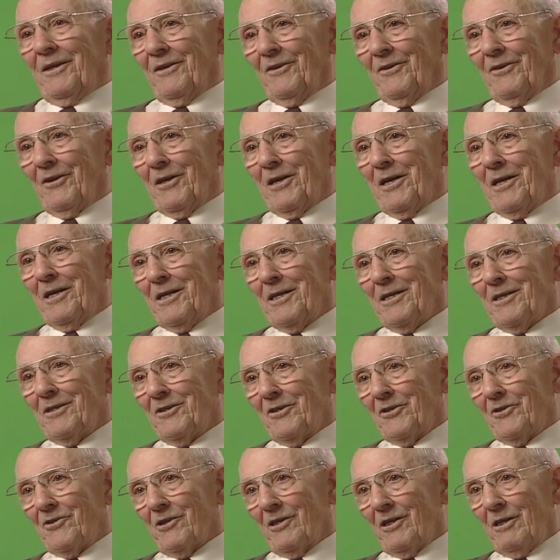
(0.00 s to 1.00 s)
the
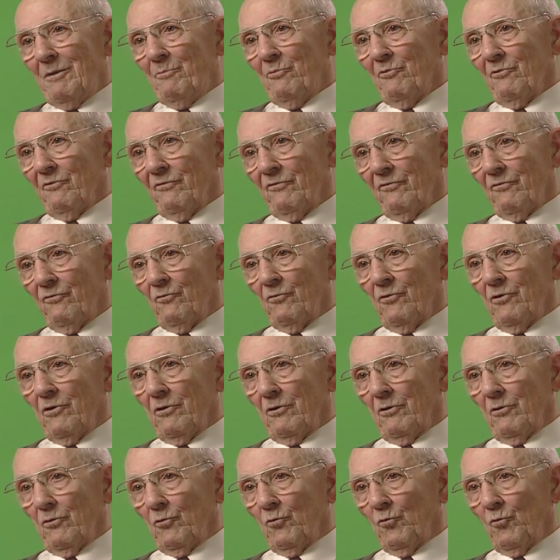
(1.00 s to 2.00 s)
hand type
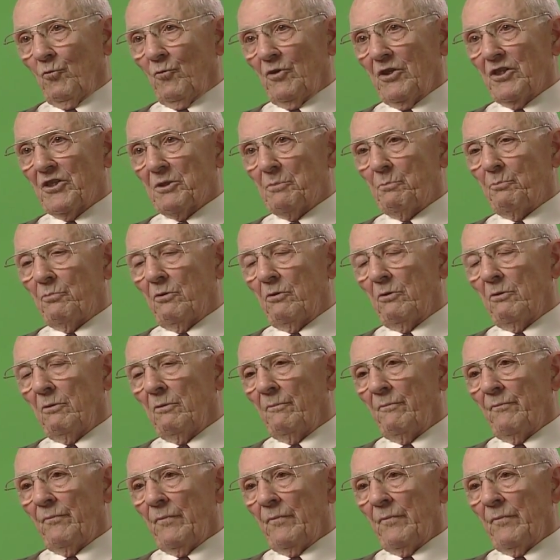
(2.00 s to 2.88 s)
of whisper.